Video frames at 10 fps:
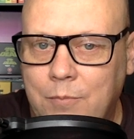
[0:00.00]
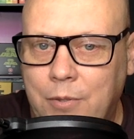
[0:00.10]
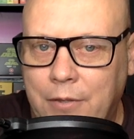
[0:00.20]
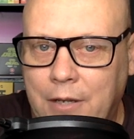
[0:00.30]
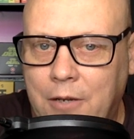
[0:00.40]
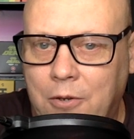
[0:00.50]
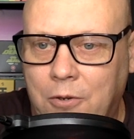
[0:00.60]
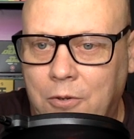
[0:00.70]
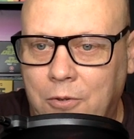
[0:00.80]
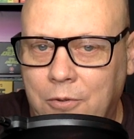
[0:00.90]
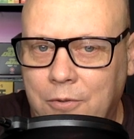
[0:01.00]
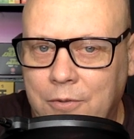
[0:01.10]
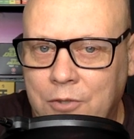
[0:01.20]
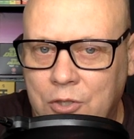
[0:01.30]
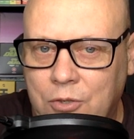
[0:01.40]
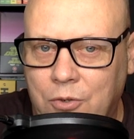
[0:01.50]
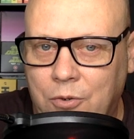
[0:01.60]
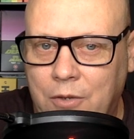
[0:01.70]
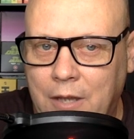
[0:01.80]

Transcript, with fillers: political dude.